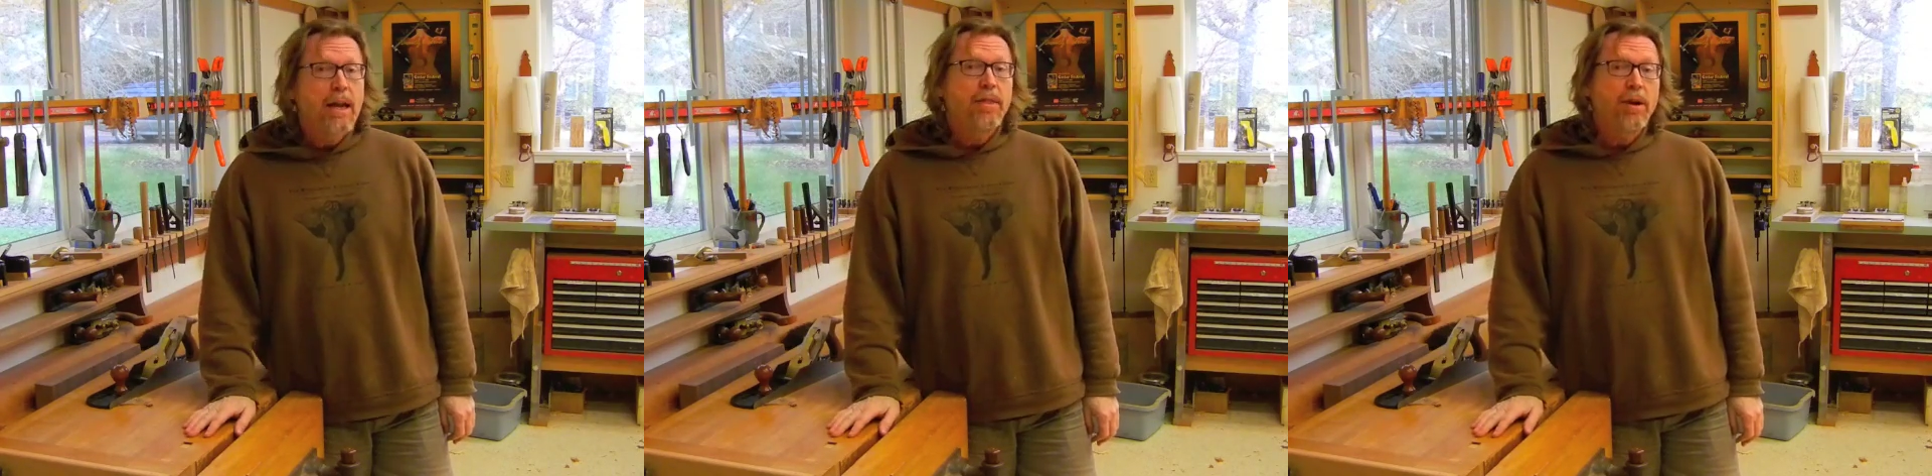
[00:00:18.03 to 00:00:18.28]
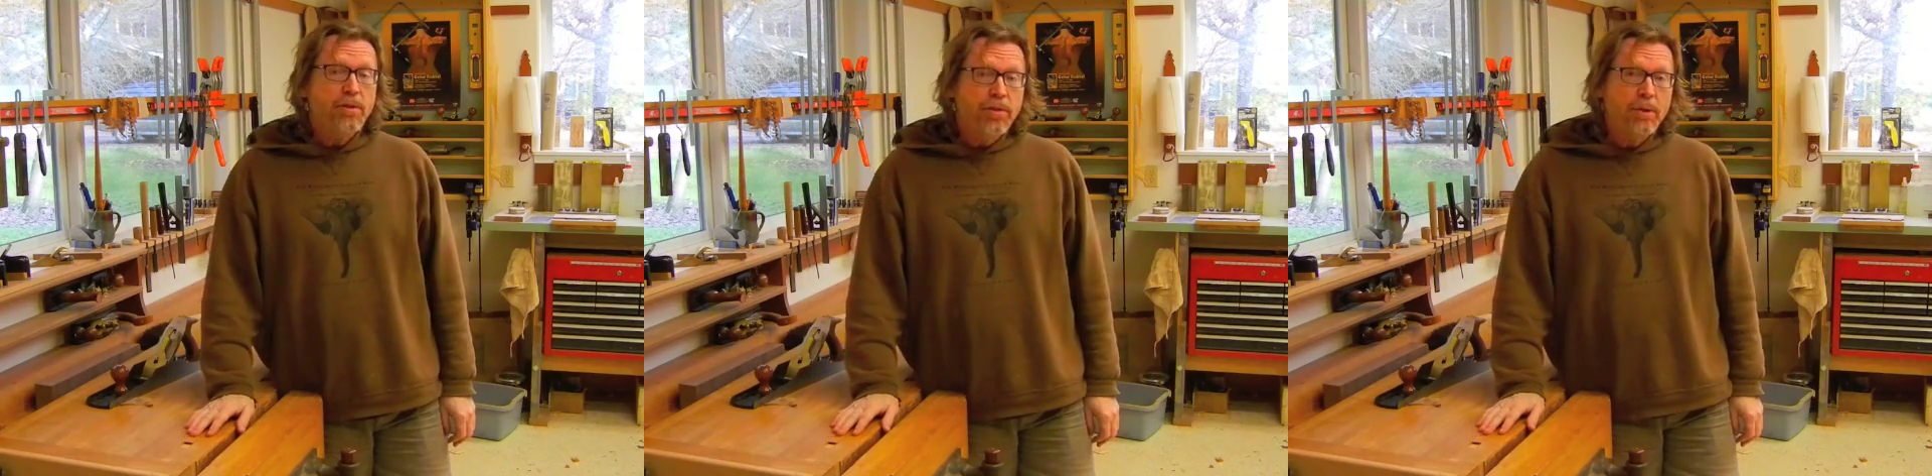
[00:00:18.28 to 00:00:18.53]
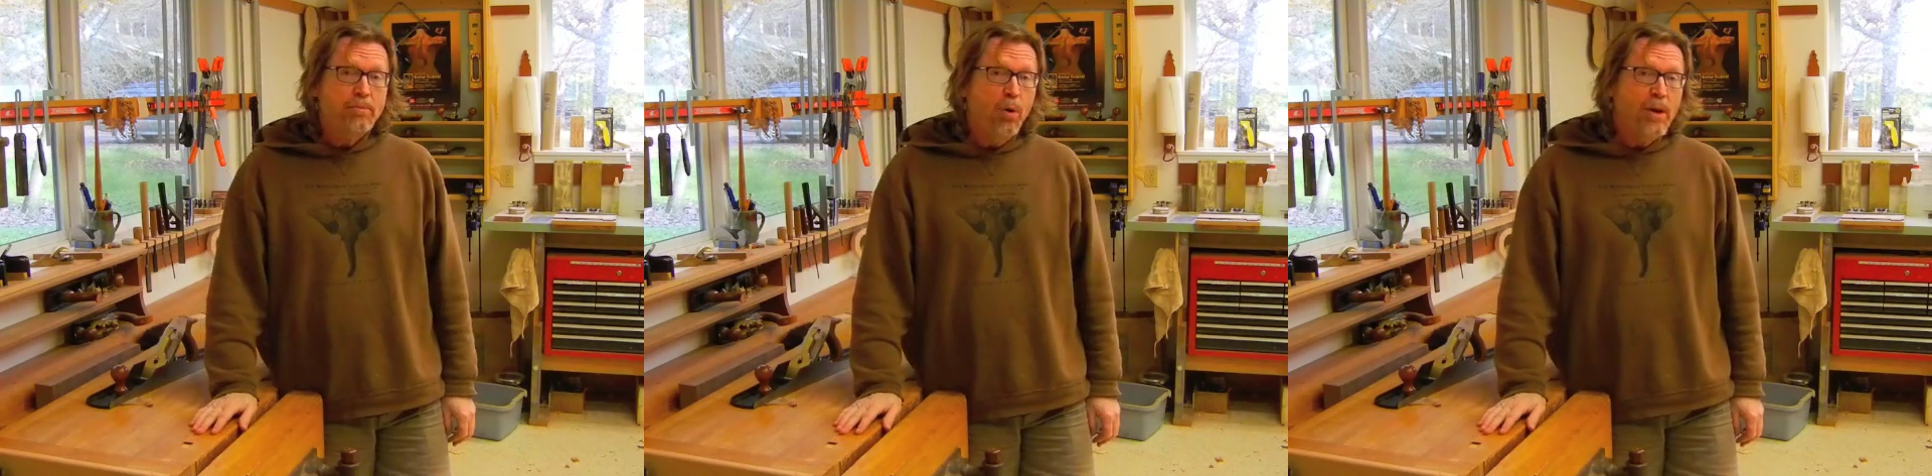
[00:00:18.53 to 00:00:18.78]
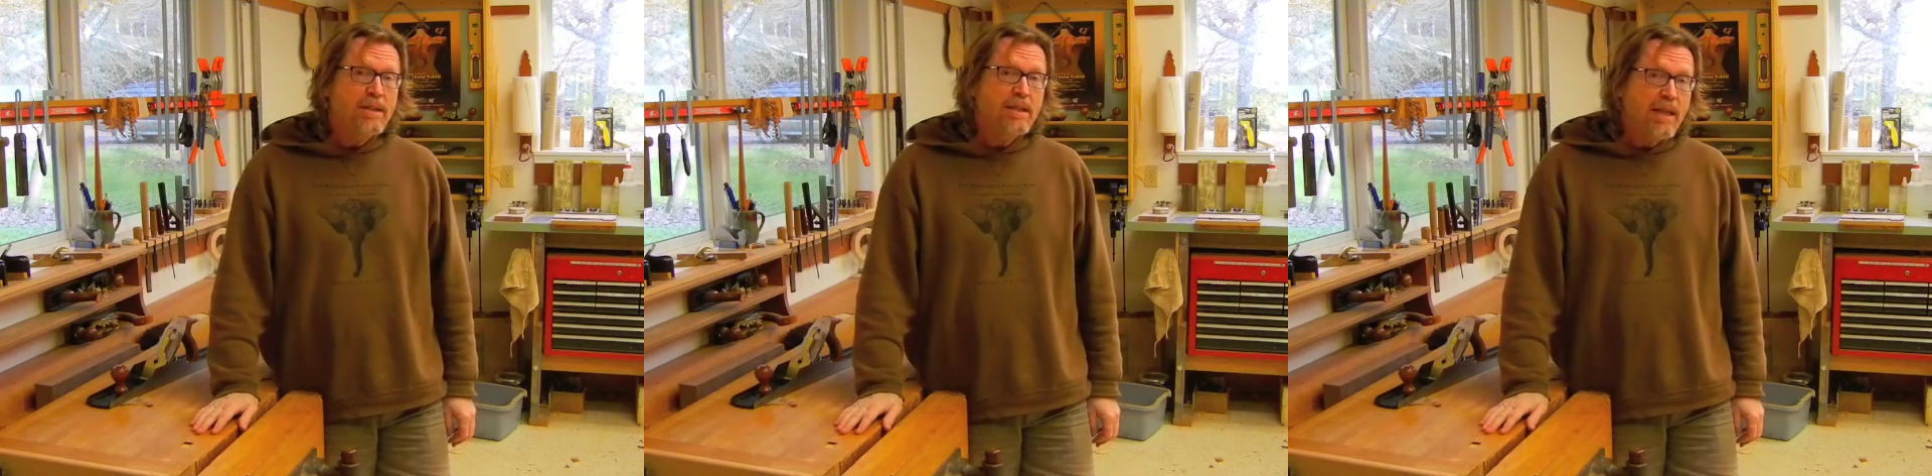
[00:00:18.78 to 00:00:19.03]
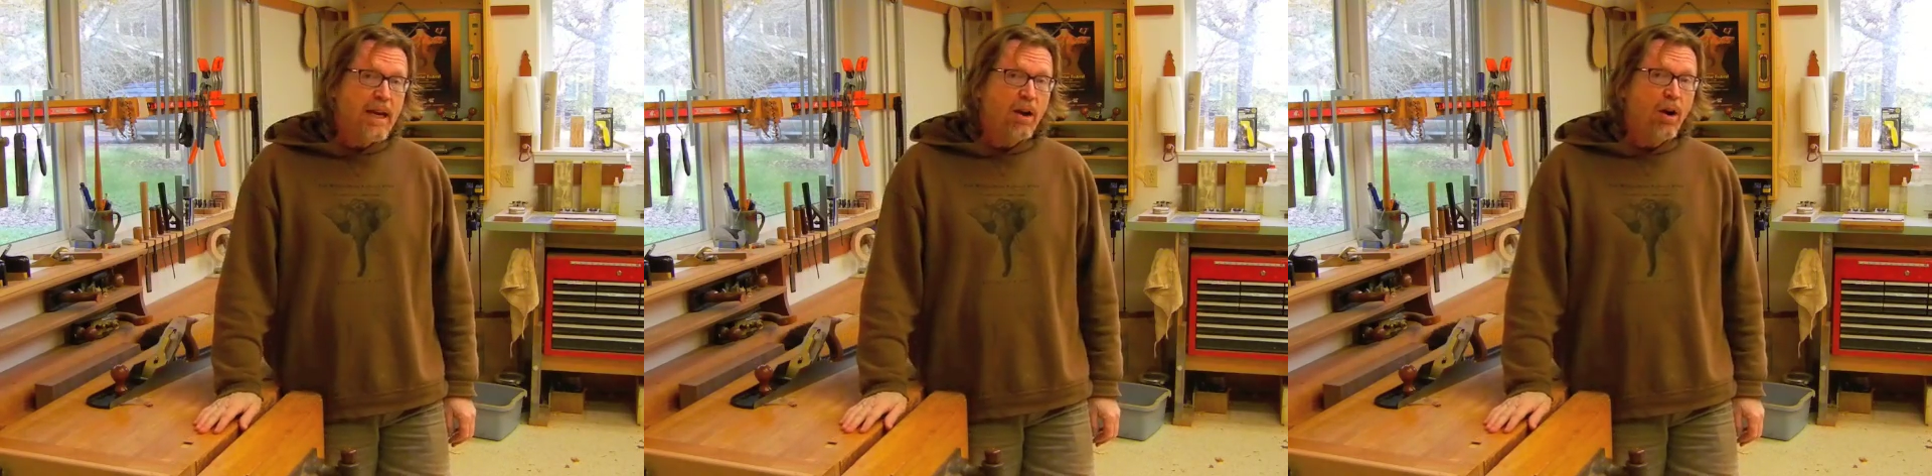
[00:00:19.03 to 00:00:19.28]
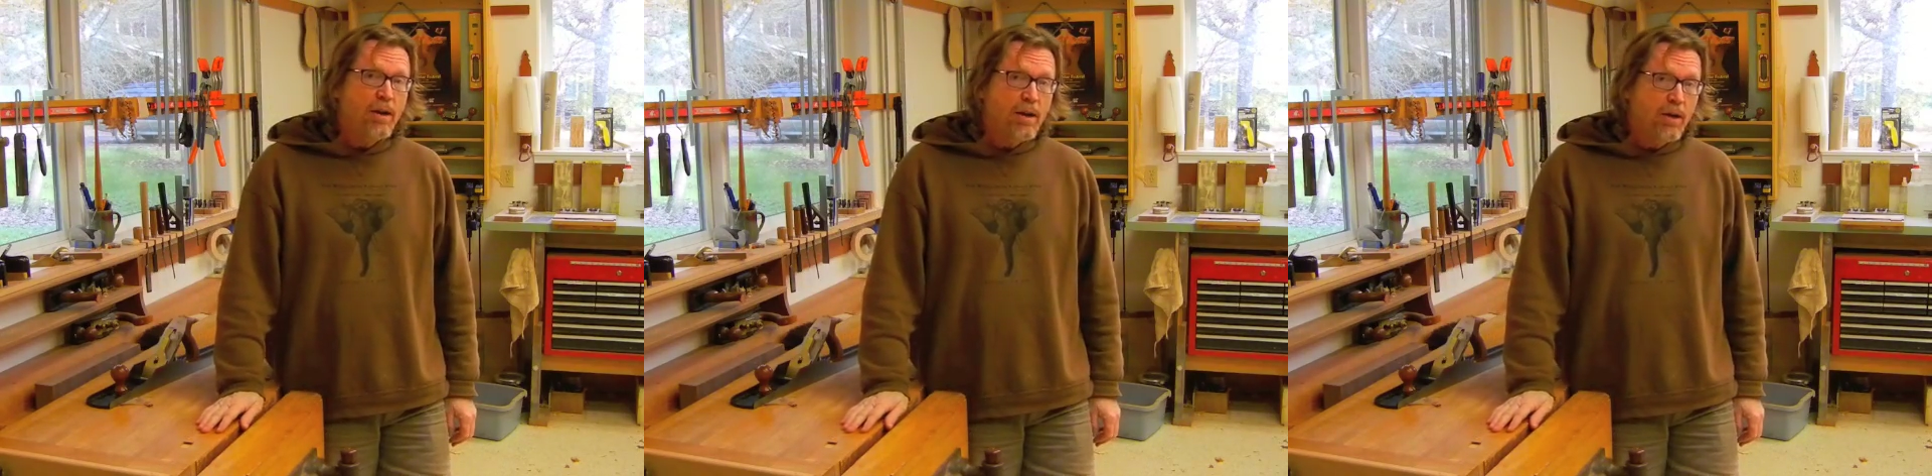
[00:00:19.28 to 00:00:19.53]
there are 3 points in that
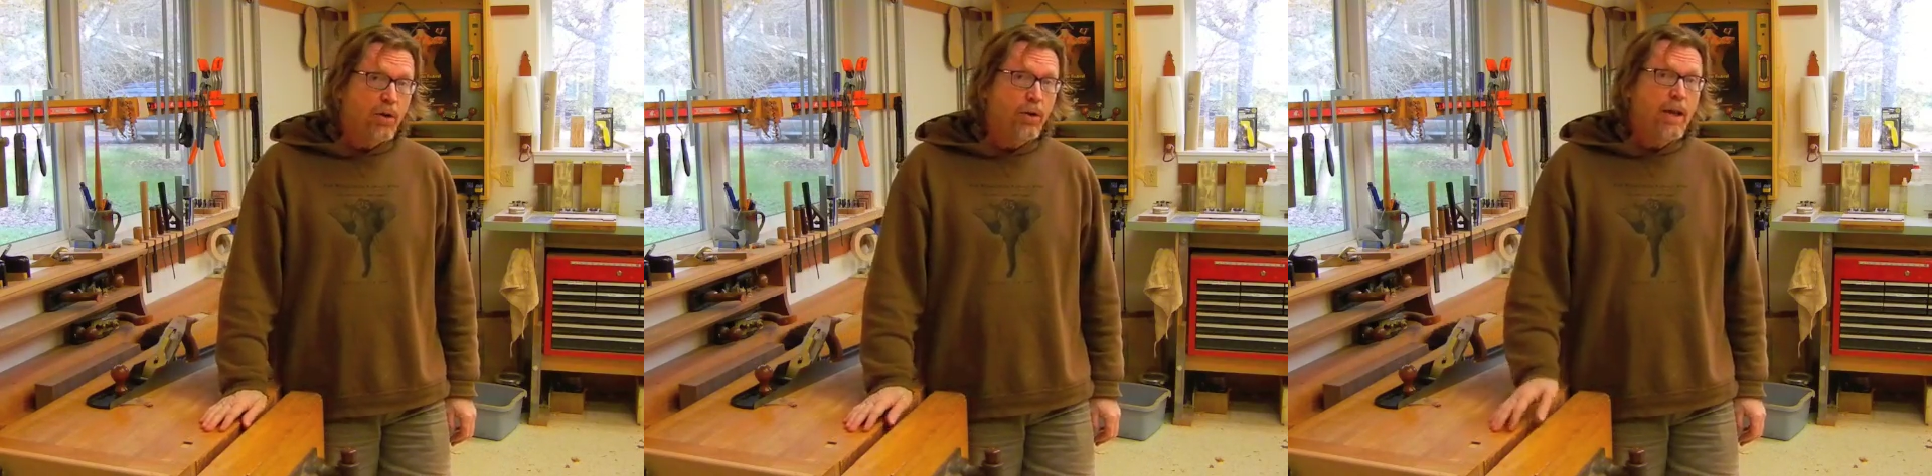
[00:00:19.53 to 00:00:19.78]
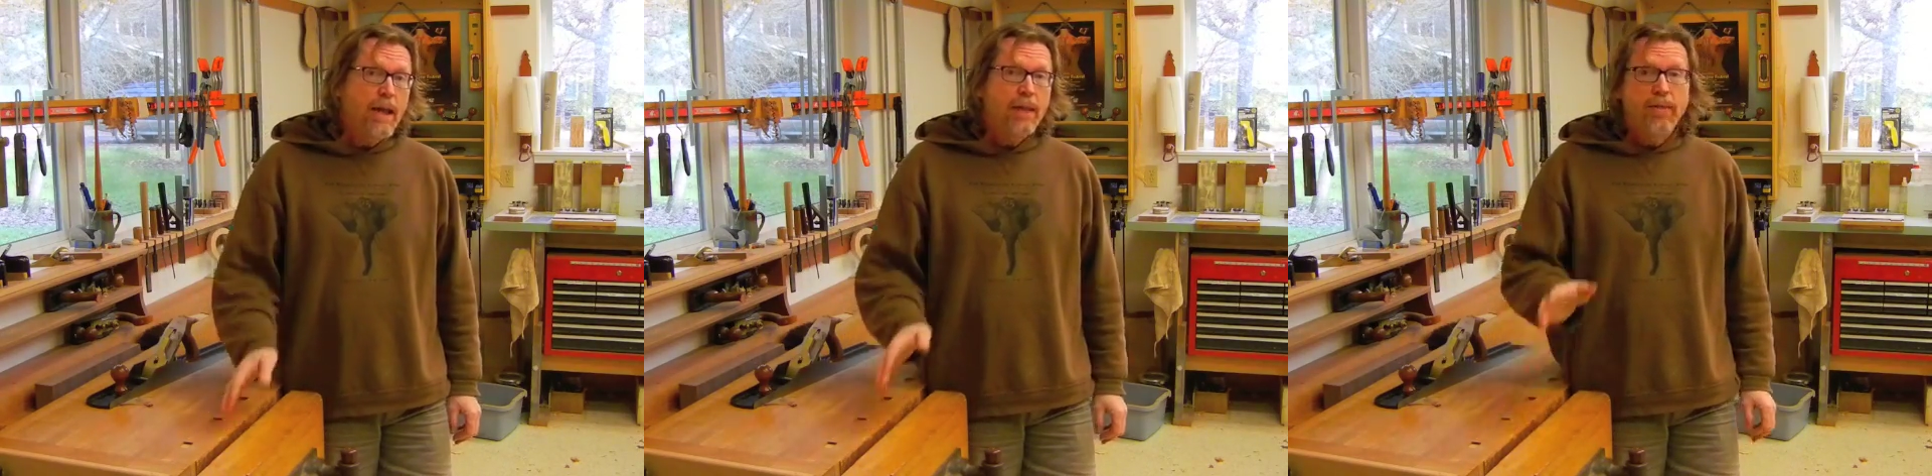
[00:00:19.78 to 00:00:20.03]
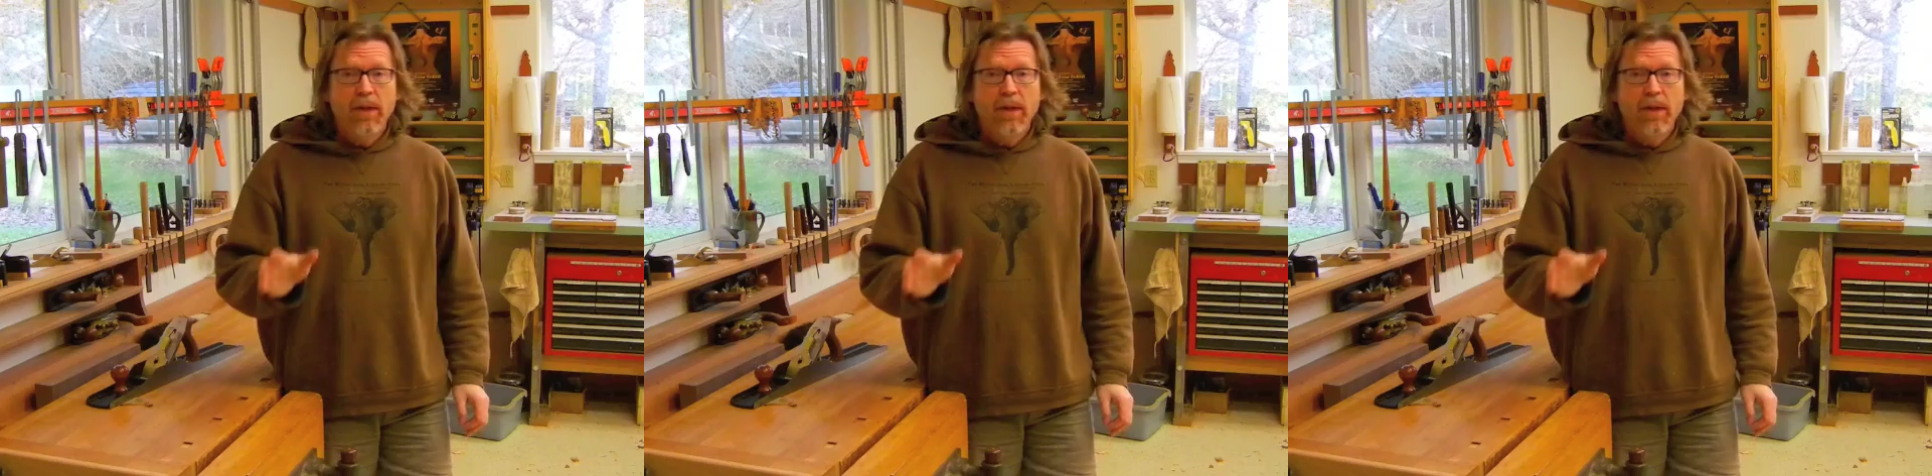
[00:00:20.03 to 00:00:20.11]
article